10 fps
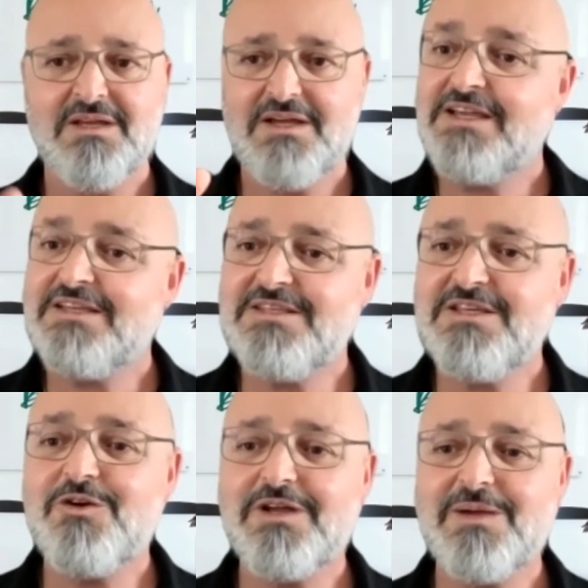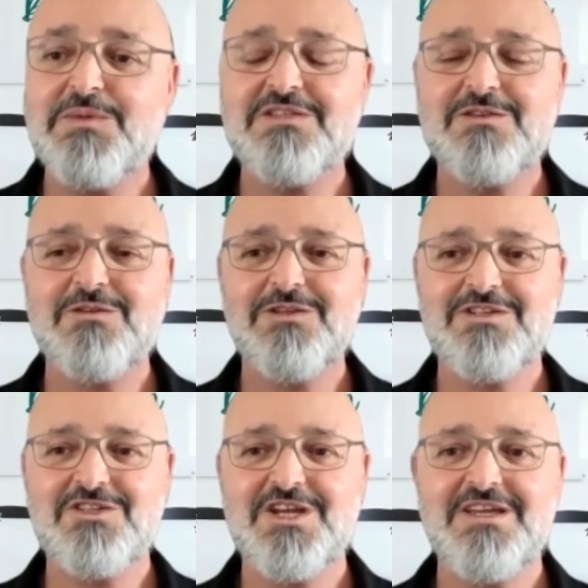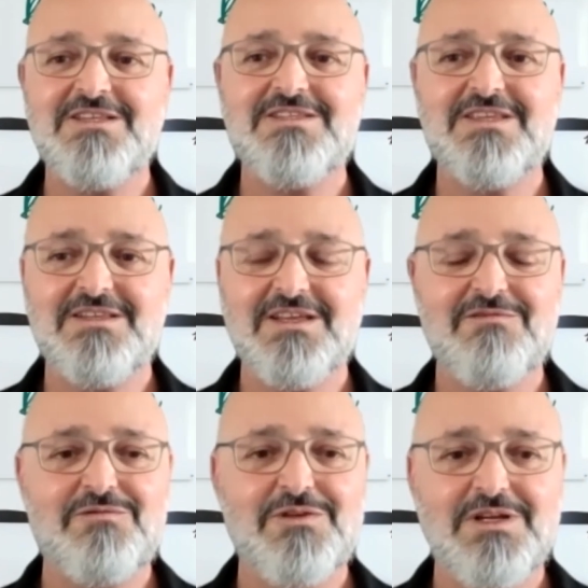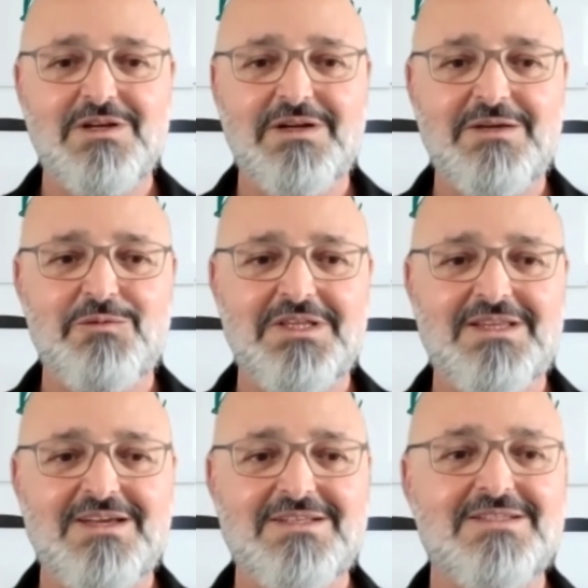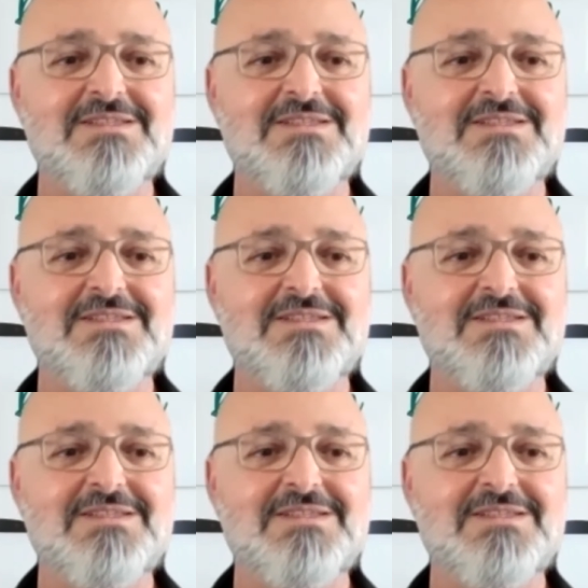I see your comments on the chats, and I fully agree with that.